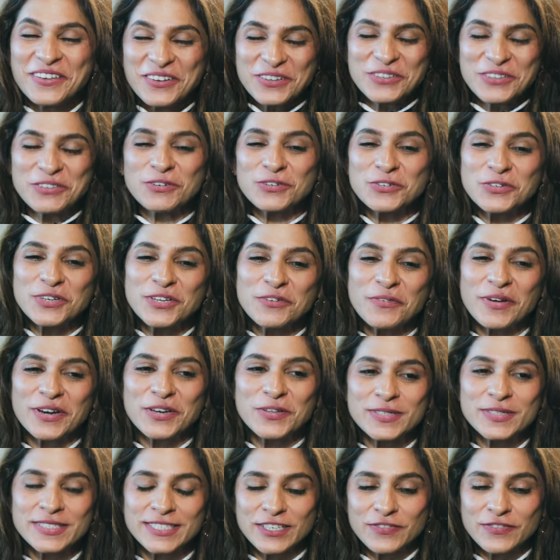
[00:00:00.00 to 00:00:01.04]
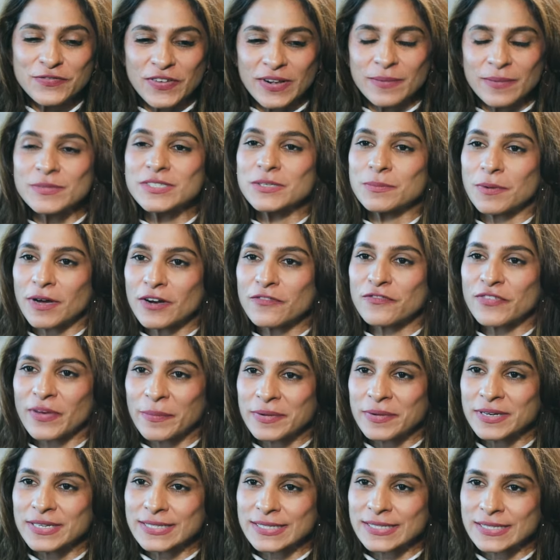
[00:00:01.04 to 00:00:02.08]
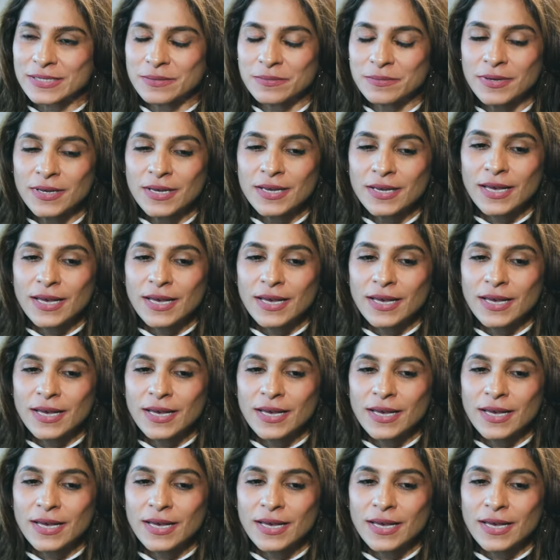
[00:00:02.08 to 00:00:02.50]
You know, usually when you see films about feminism